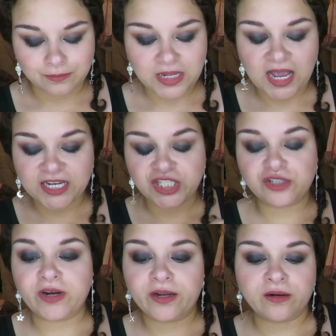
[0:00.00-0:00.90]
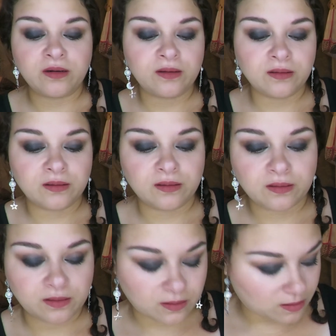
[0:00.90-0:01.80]
High Striker,
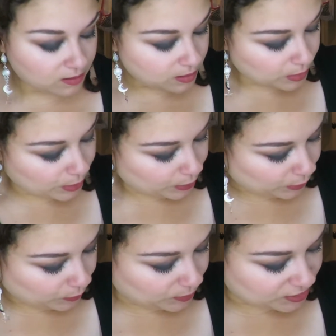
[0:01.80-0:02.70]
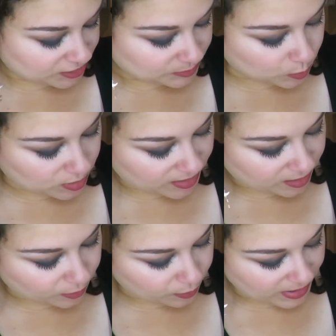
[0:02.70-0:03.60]
which is more
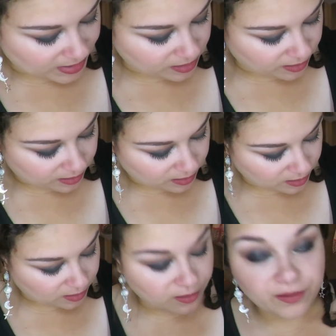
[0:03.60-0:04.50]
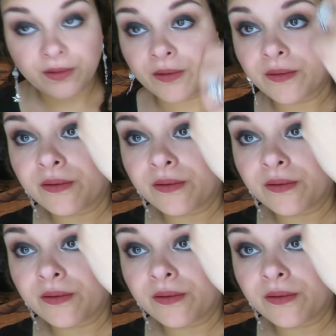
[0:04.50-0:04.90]
like a red color.